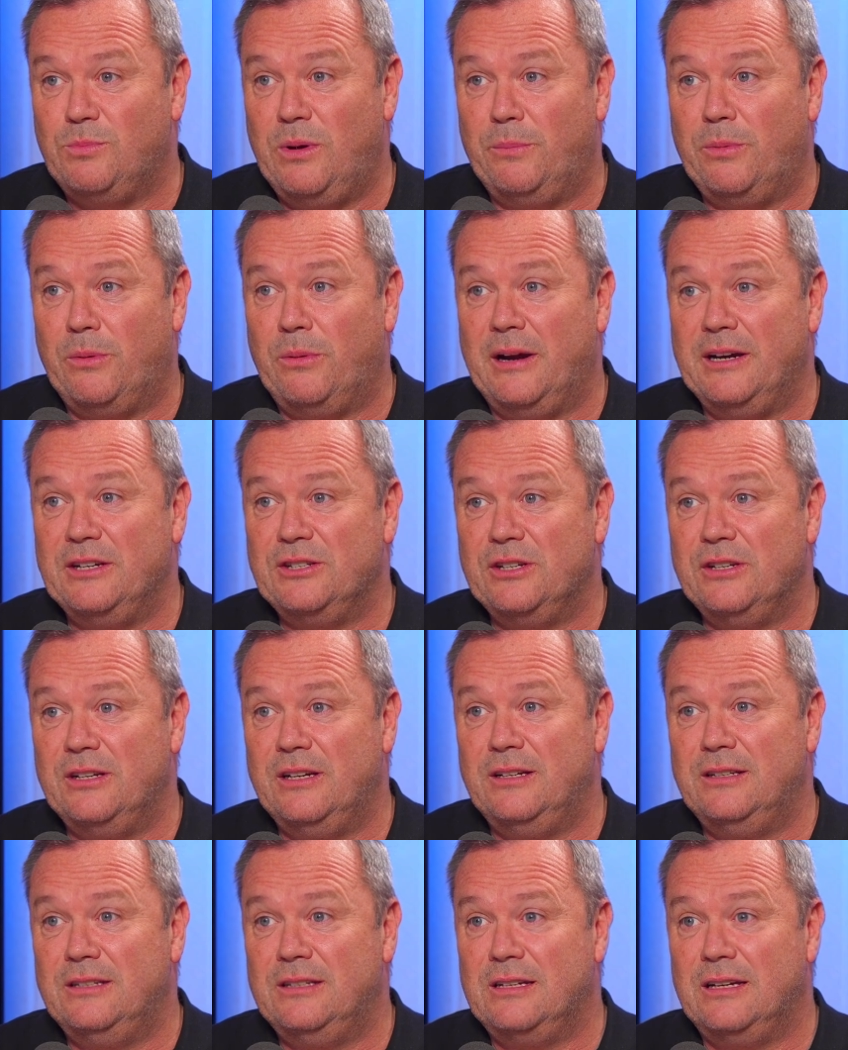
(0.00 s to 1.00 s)
preparation
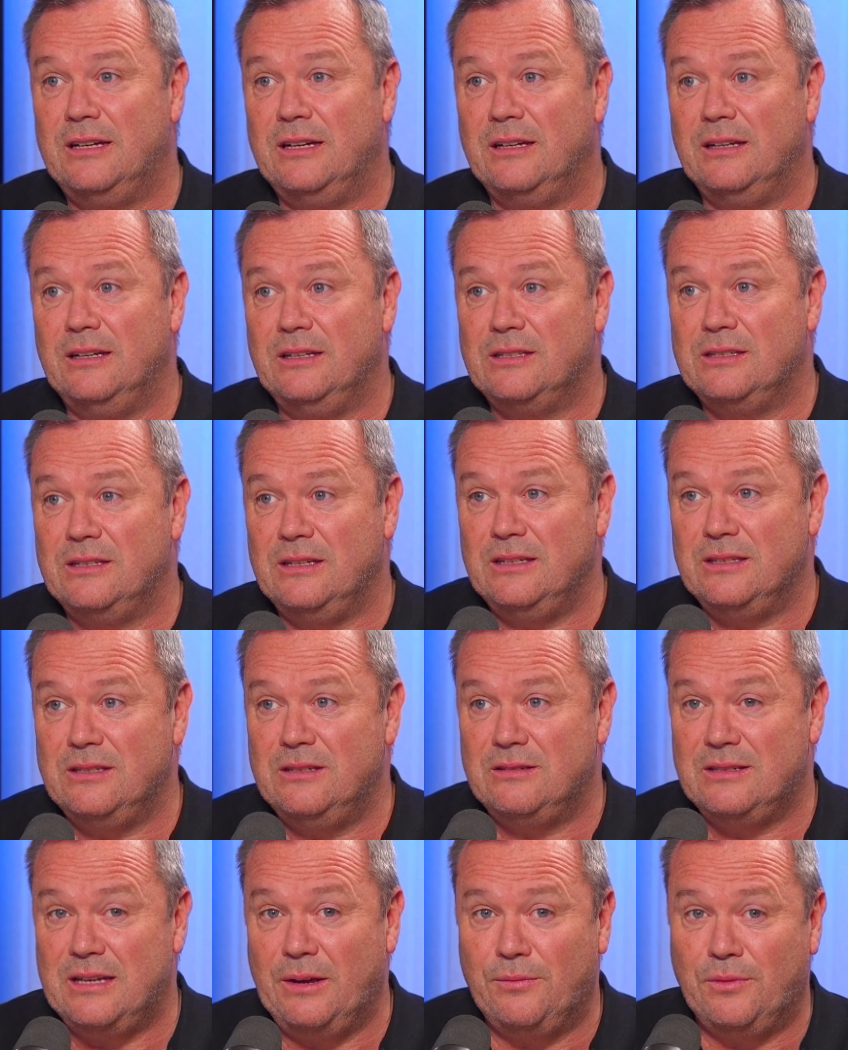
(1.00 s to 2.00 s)
and
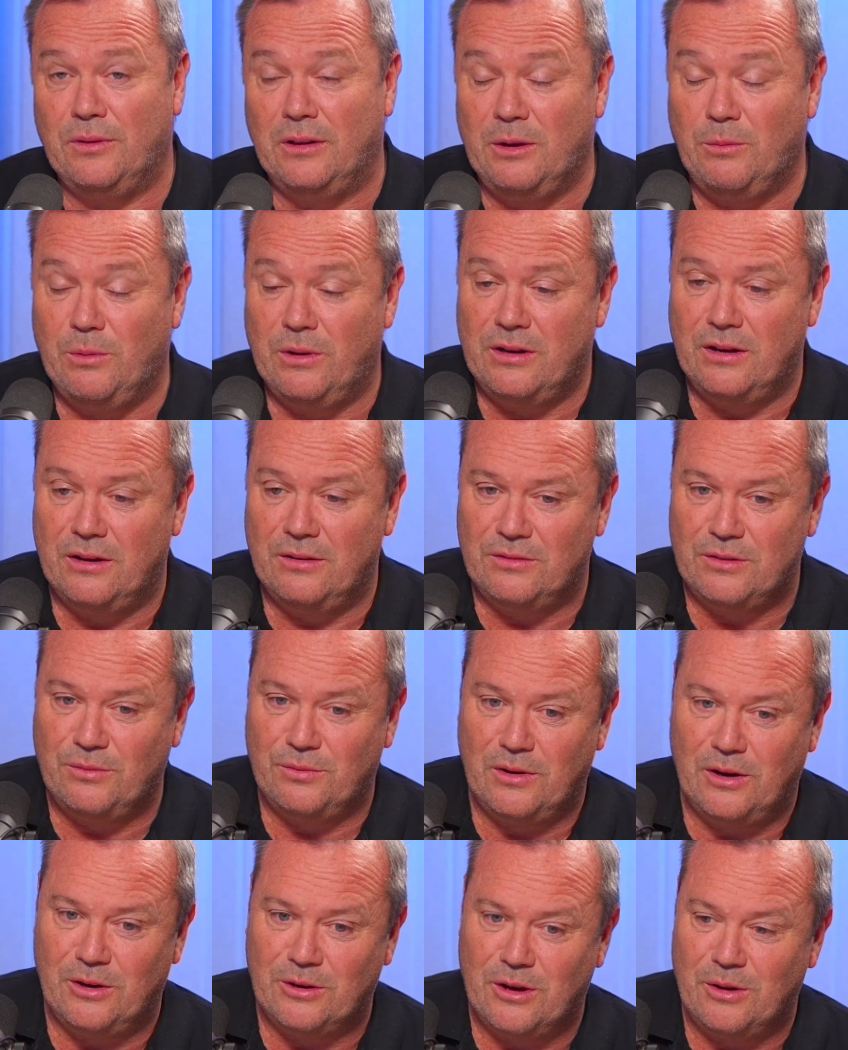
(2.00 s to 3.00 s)
is definitely one to
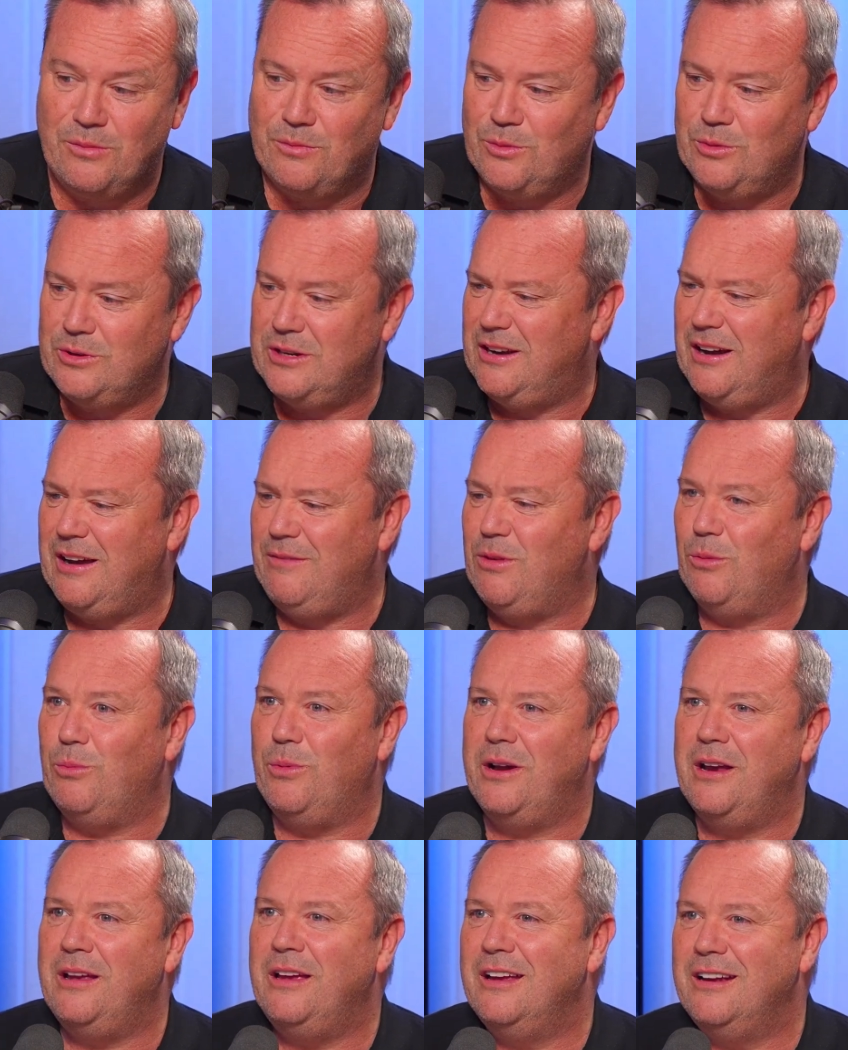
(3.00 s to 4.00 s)
follow going forward. Did I have the
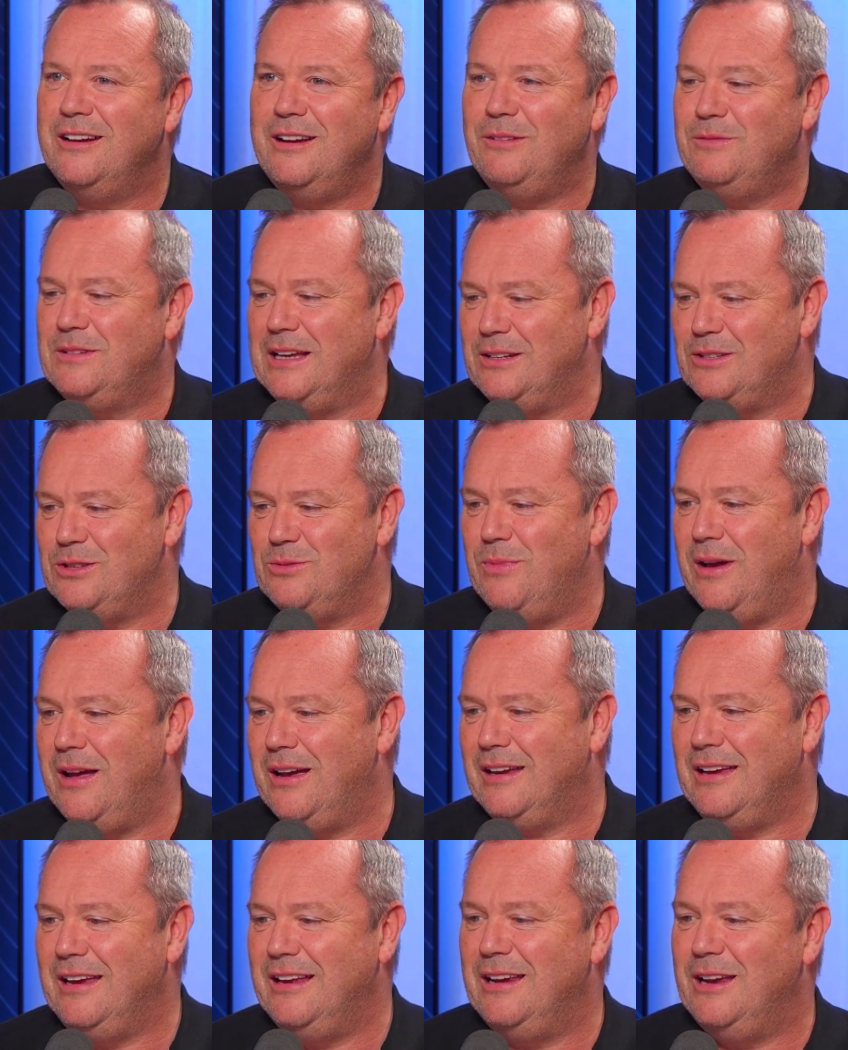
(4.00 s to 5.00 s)
winner? Did I have
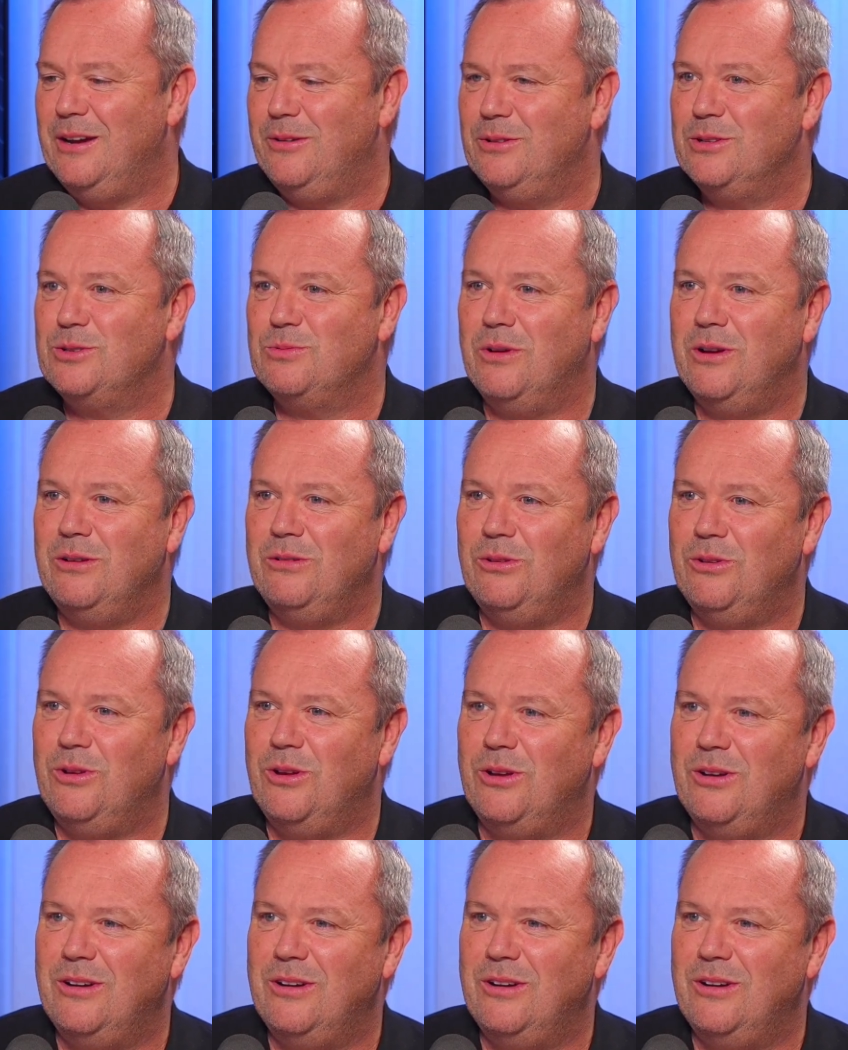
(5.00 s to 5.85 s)
Tatsumaki in there as well? Or not?